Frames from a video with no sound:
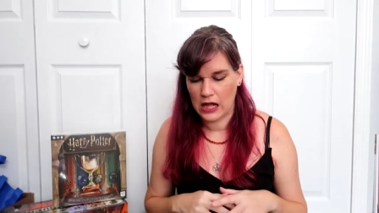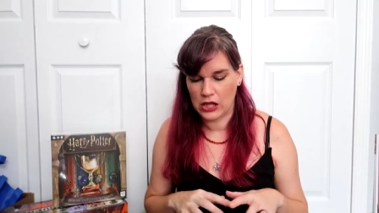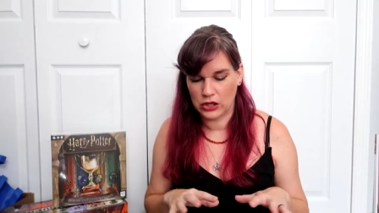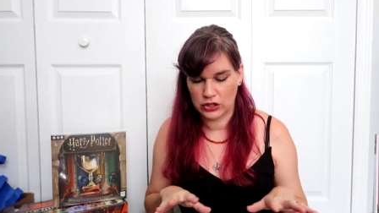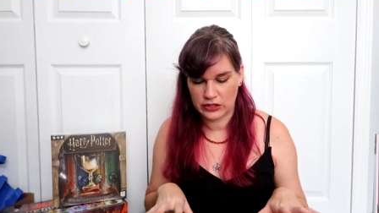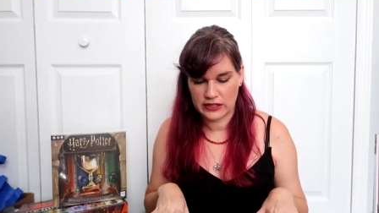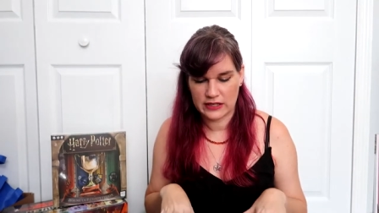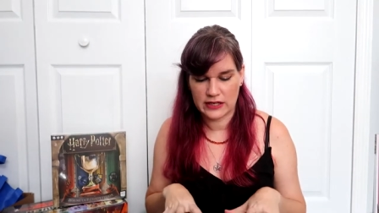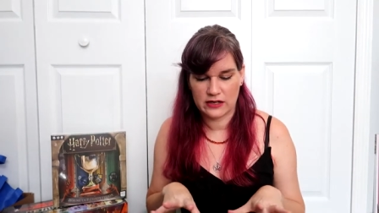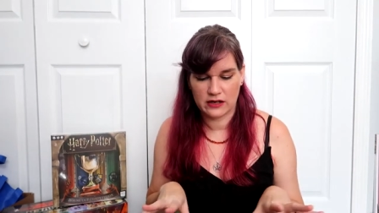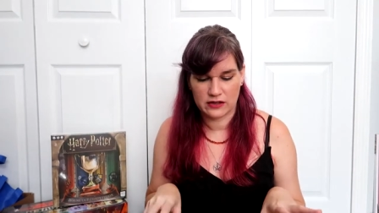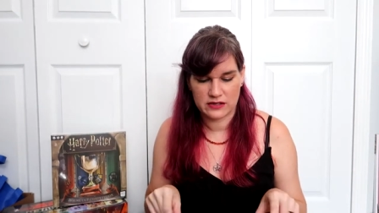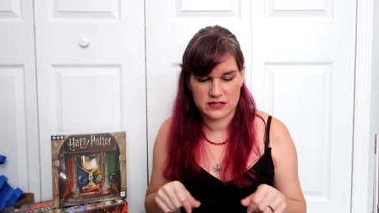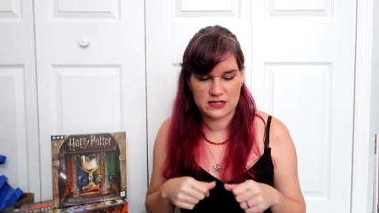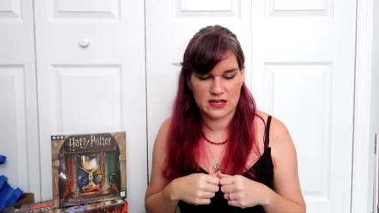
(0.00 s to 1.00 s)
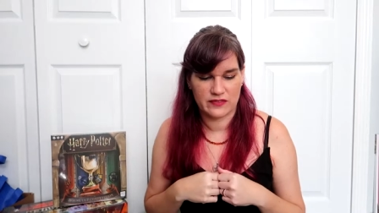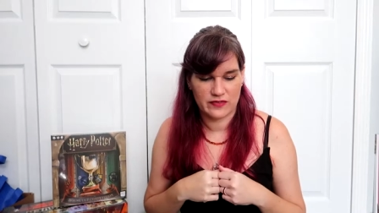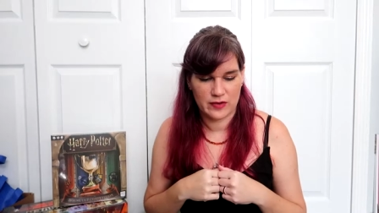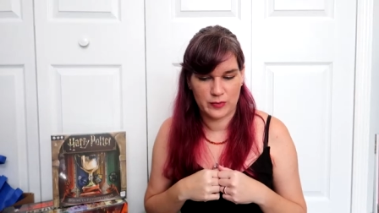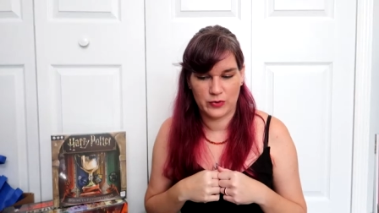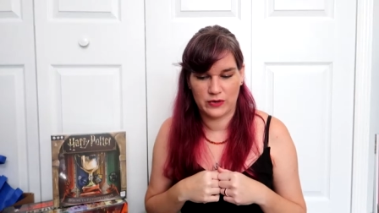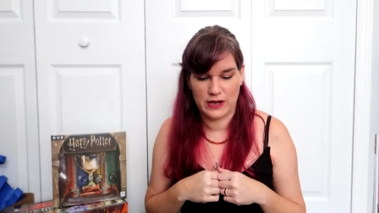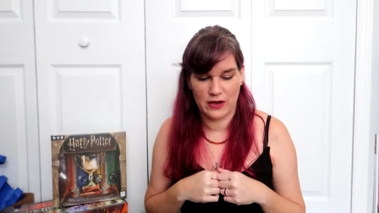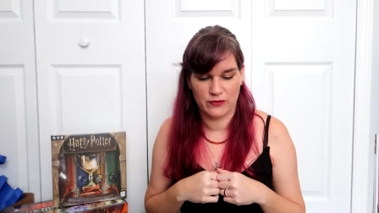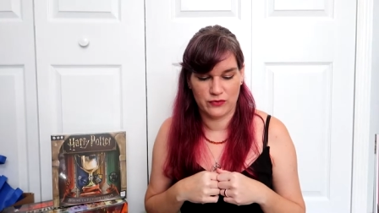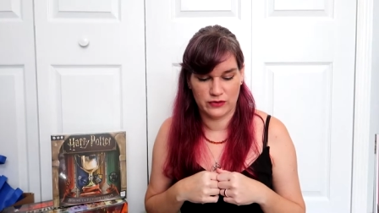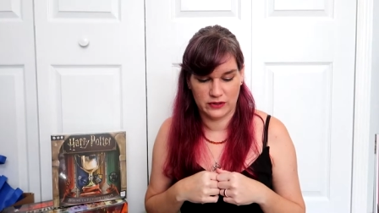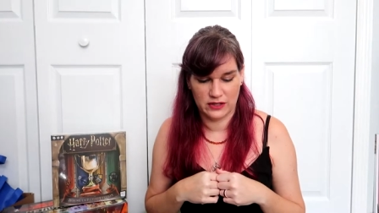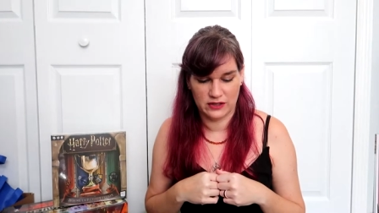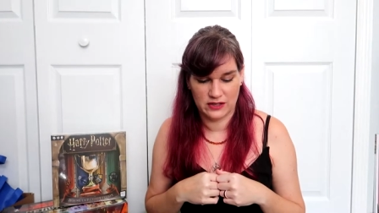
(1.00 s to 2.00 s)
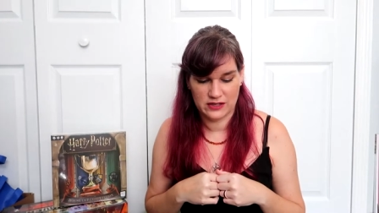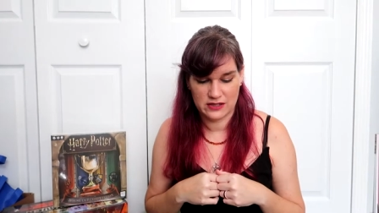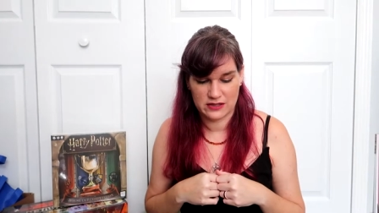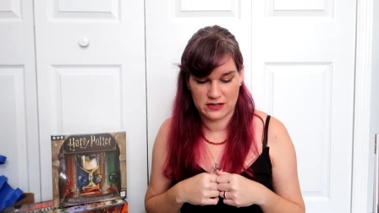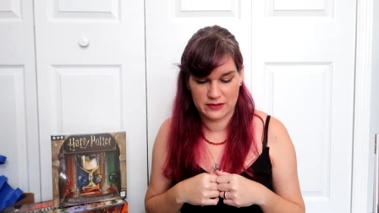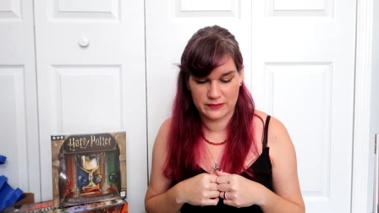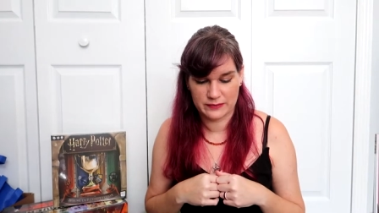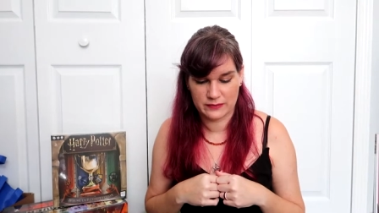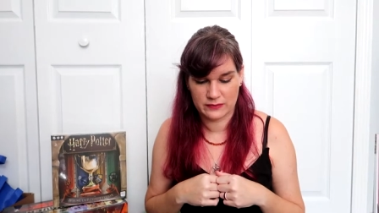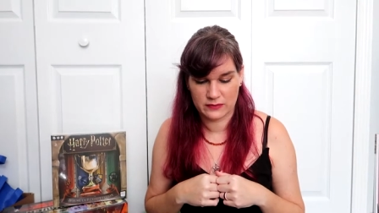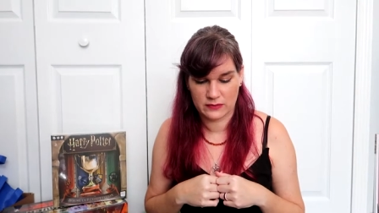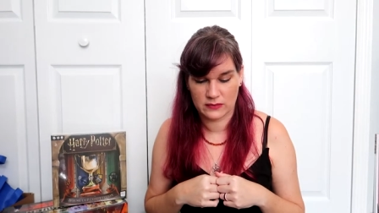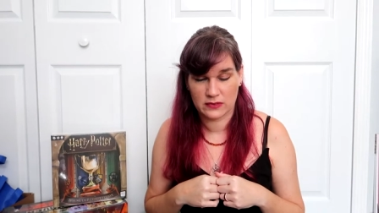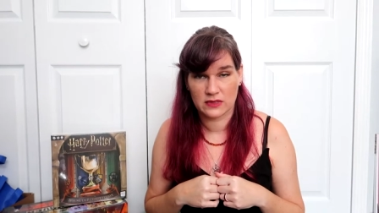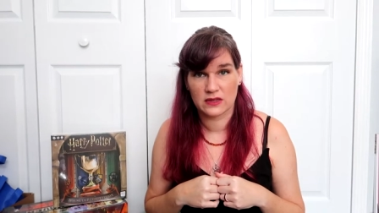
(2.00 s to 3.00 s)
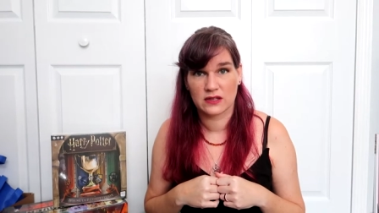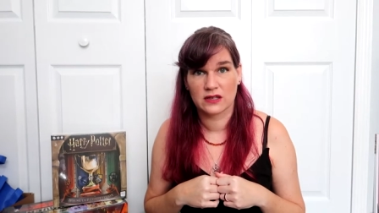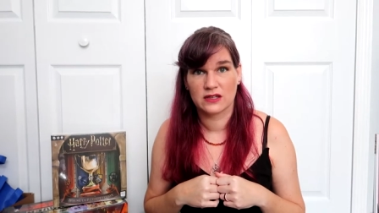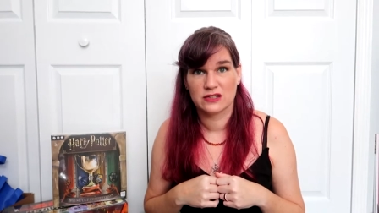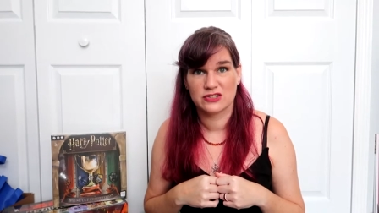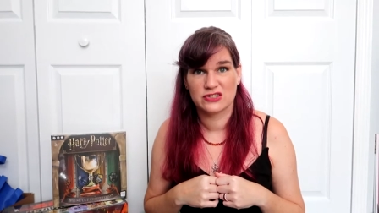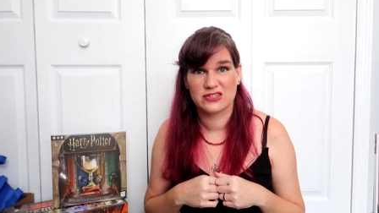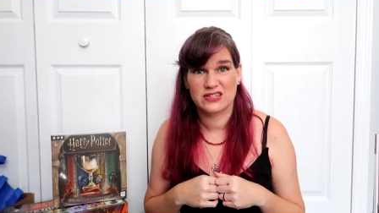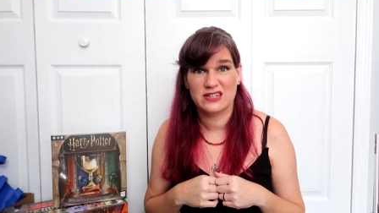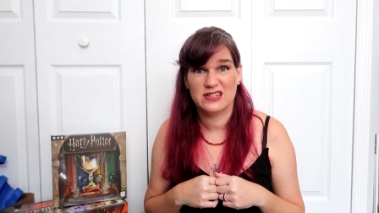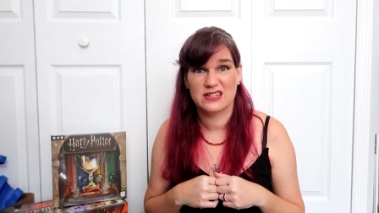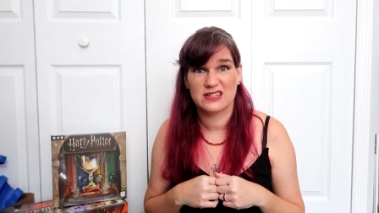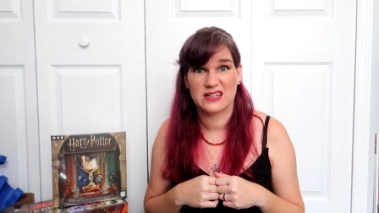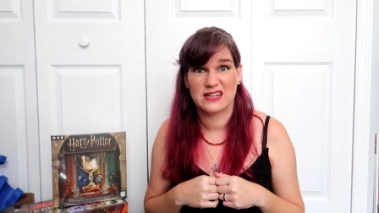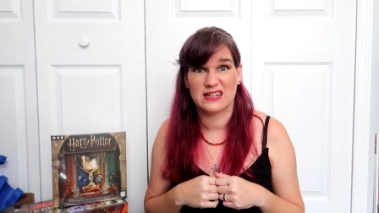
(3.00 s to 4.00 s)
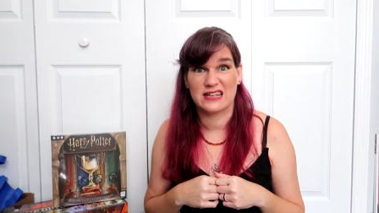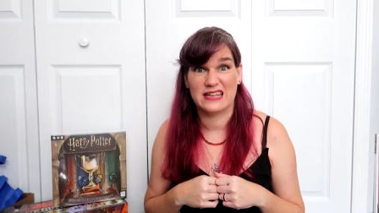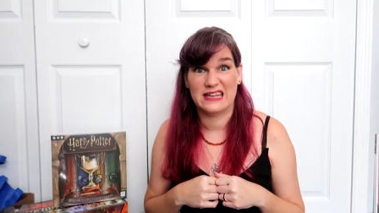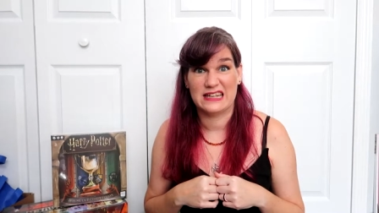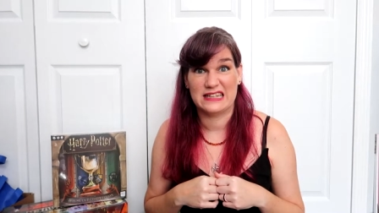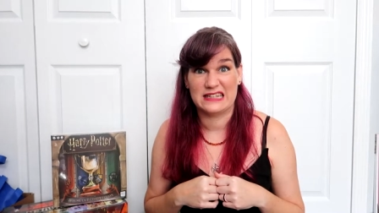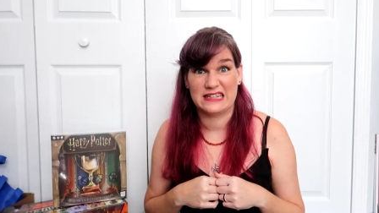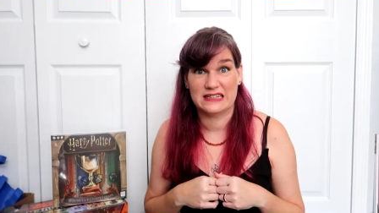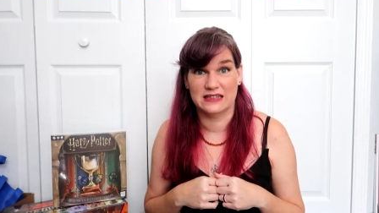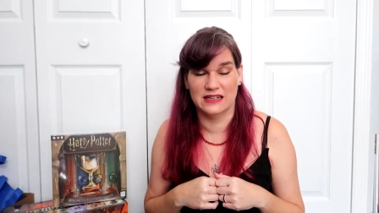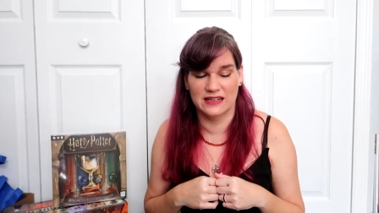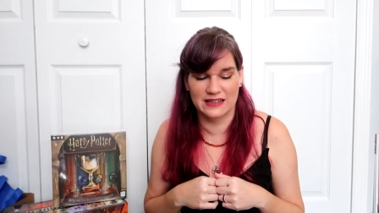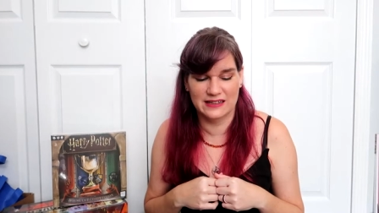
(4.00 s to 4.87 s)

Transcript: Looking at all the stuff I pulled out for Lilith, she's getting a lot of candy.